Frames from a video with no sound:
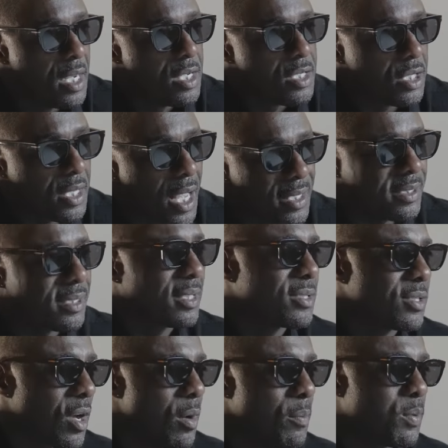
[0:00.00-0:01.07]
So that's an
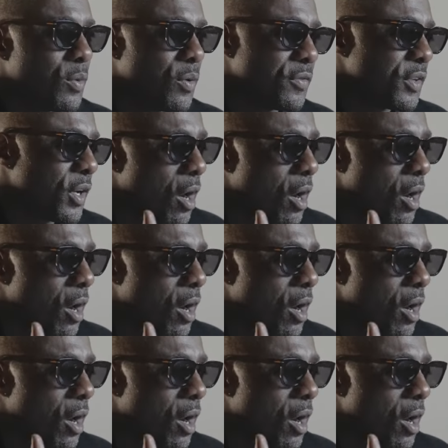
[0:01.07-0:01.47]
example of your